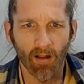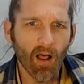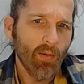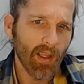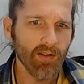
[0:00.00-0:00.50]

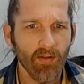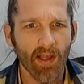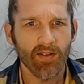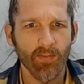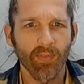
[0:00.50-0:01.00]
Okay, so
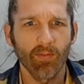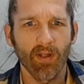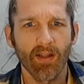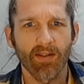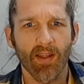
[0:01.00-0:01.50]
that simply
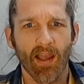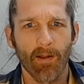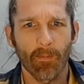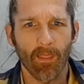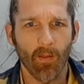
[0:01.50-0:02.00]
means
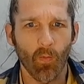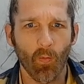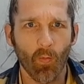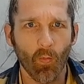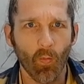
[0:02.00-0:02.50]
that
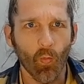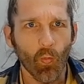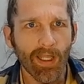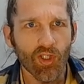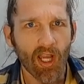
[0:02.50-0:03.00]

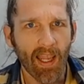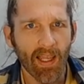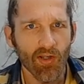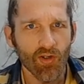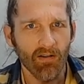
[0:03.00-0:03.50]
we
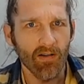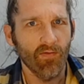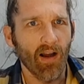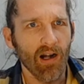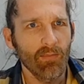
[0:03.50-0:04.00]
change our
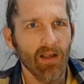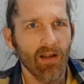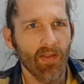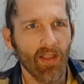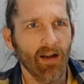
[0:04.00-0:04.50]
environment
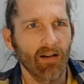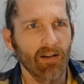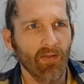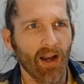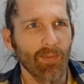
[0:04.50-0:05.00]
and then our
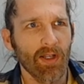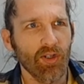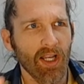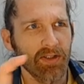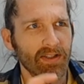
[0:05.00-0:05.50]
environment
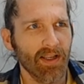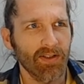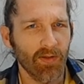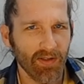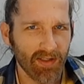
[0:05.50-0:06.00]
changes
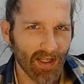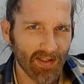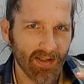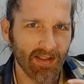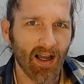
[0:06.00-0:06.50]
us. So it's
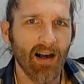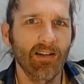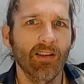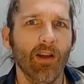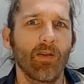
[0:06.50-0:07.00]
this
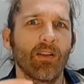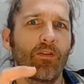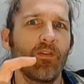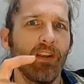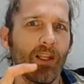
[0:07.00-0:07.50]
ongoing
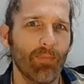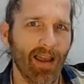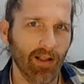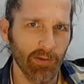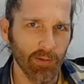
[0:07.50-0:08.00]

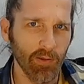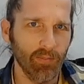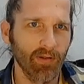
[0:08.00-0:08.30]
feedback loop.